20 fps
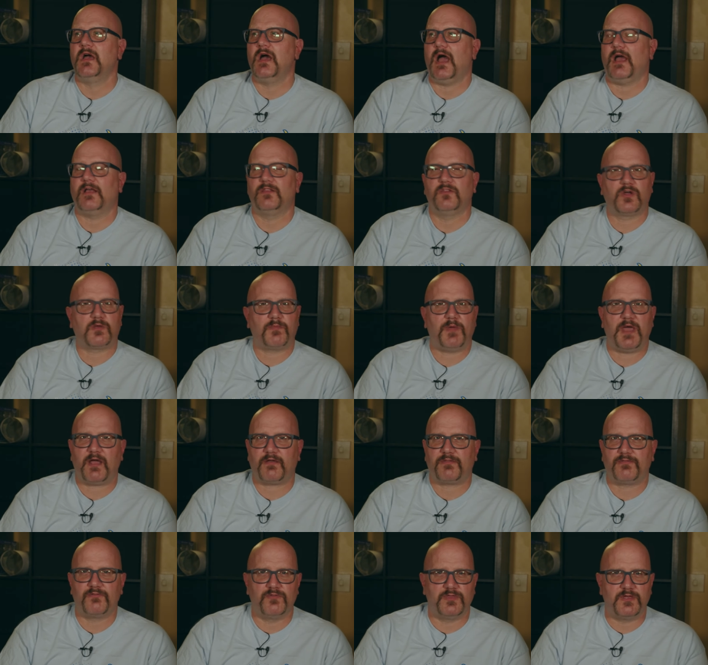I look
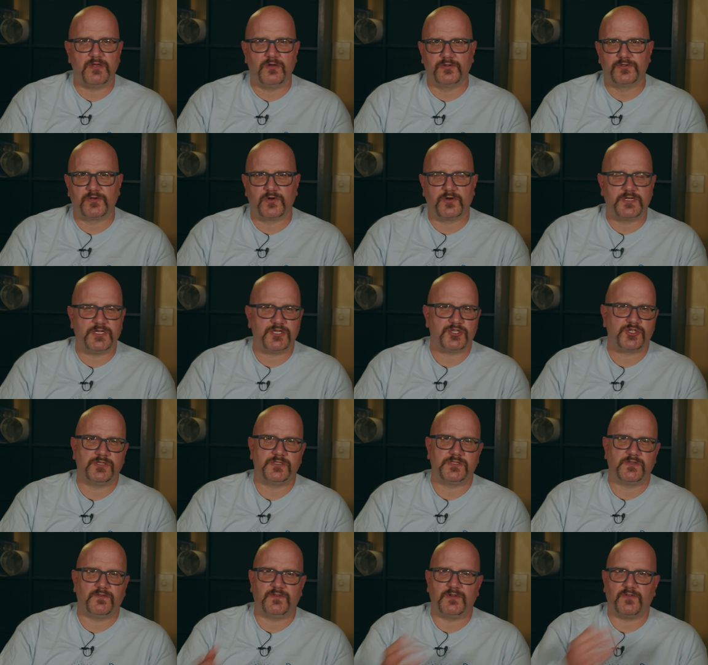back through the older
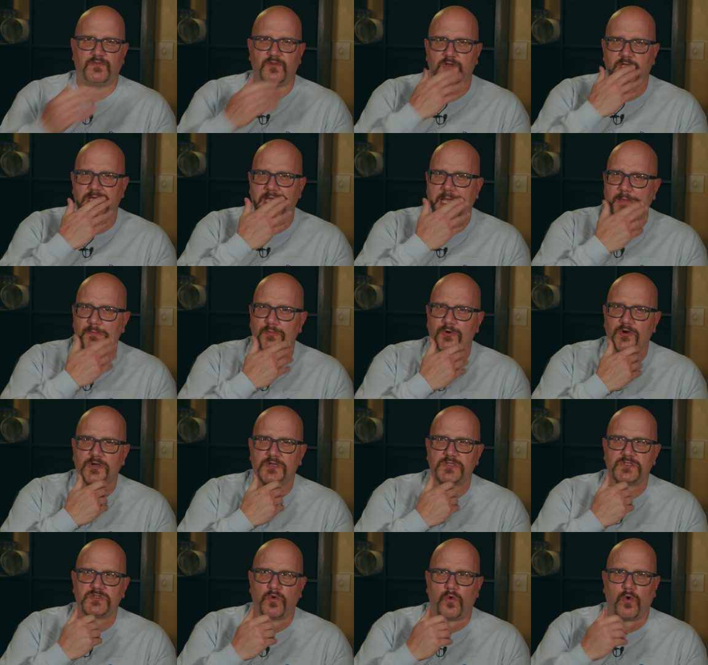editions of different game
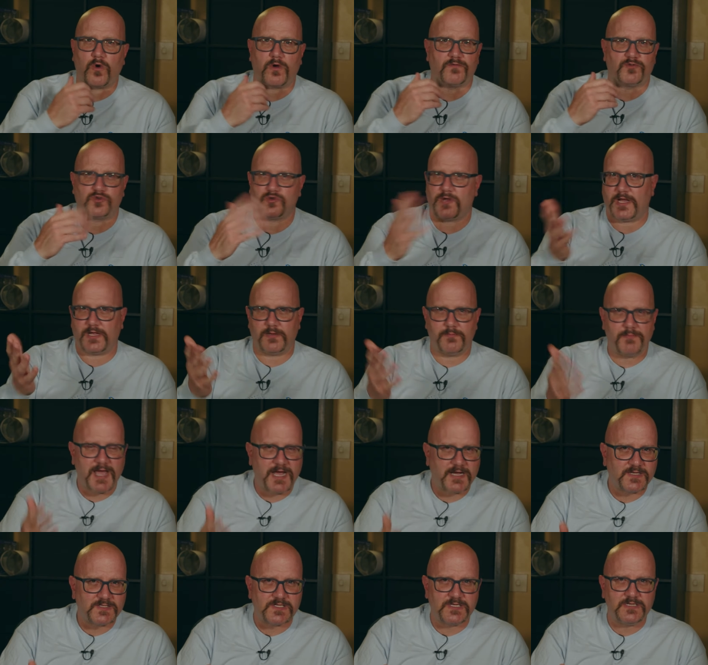books or Dragon
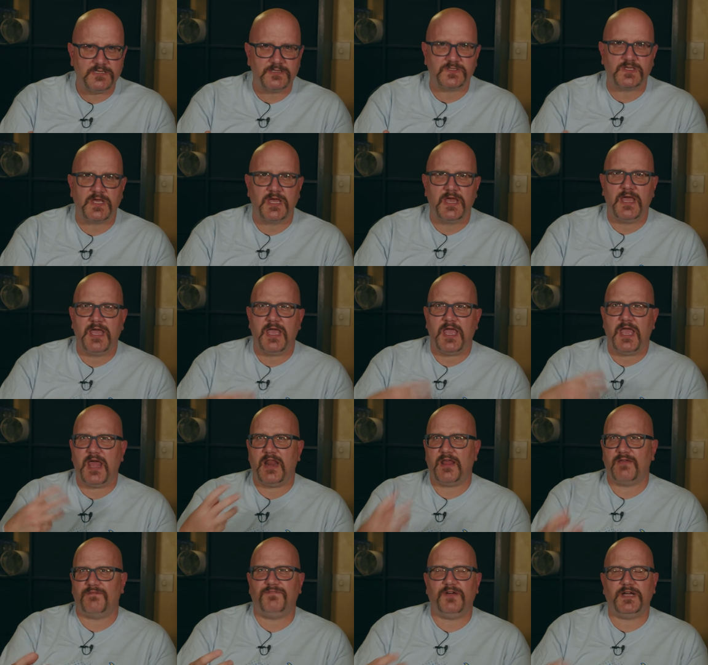magazines
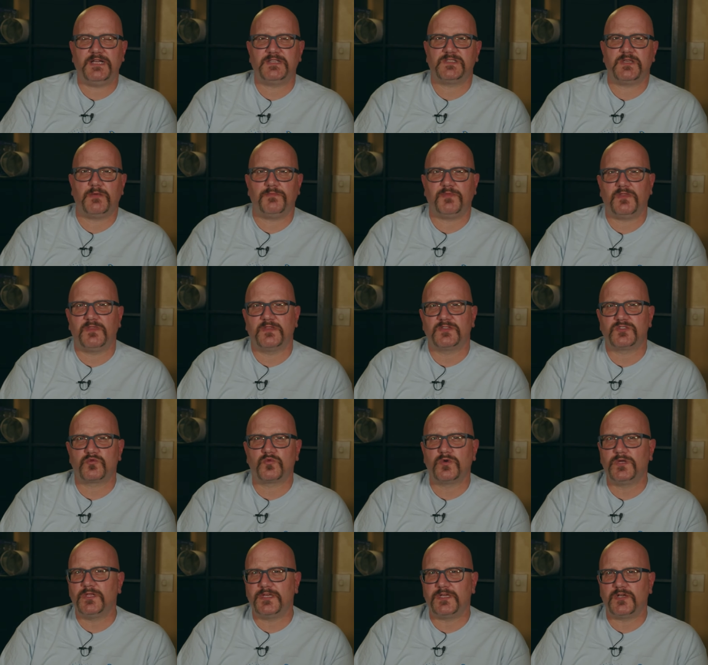and I find something that's
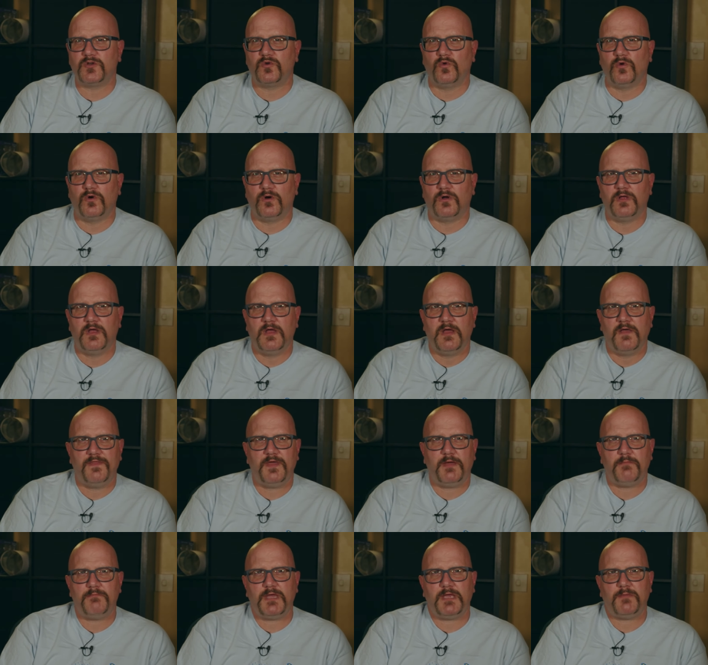really cool
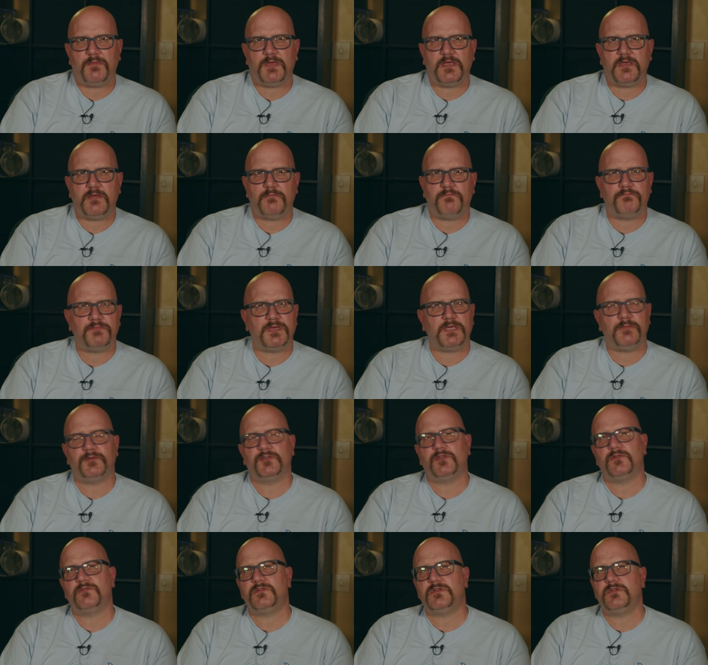that maybe people
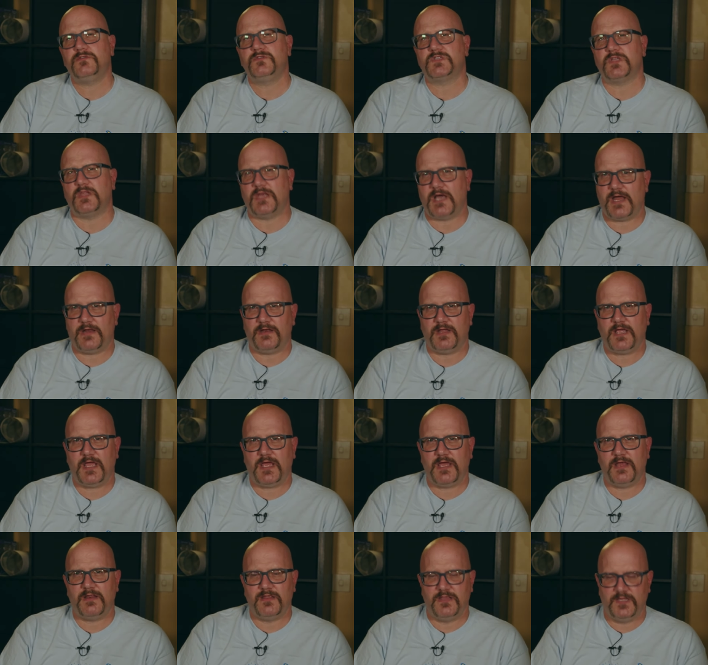don't use a lot.
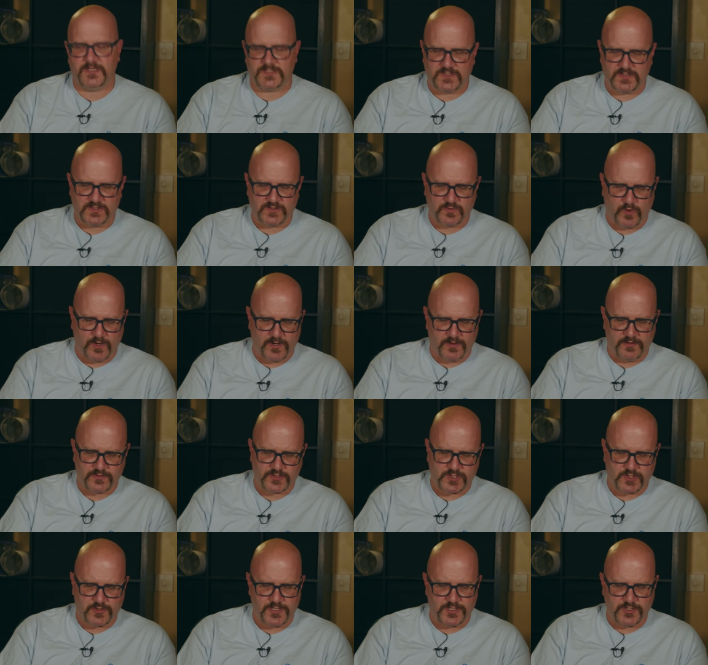And this is one of
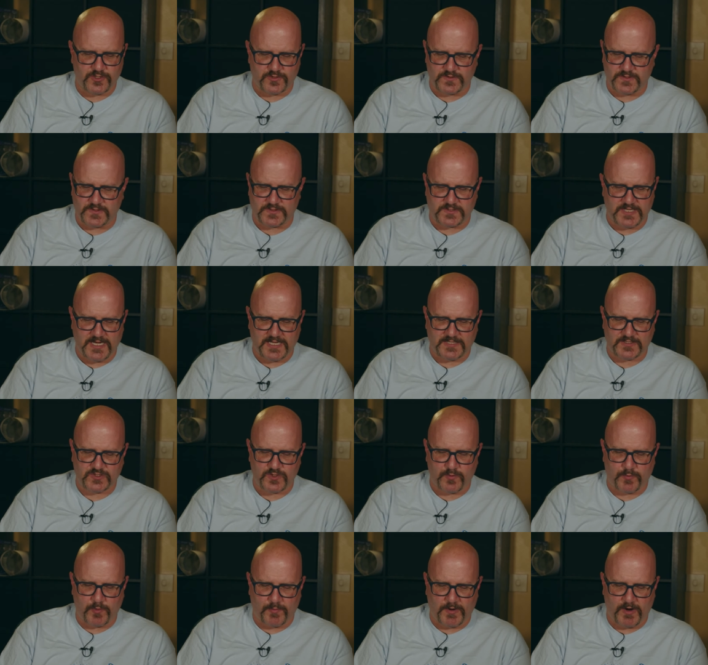those creatures. It's not
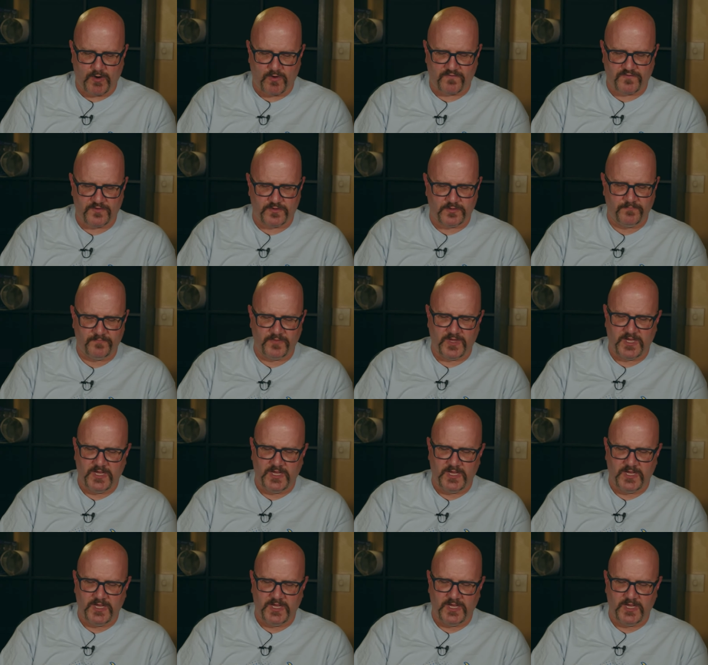super powerful.